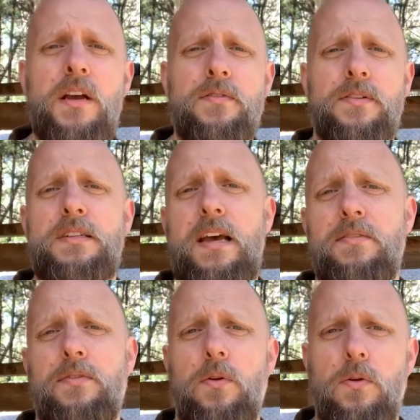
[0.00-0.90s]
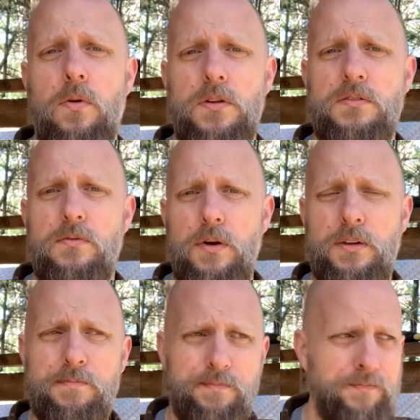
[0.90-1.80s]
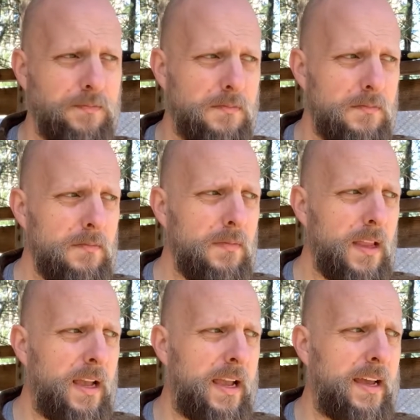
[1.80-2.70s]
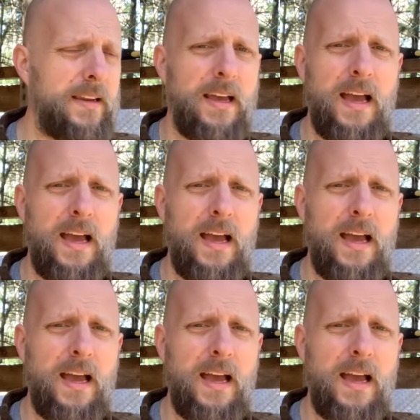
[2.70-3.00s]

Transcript: for 10 full cords of wood. And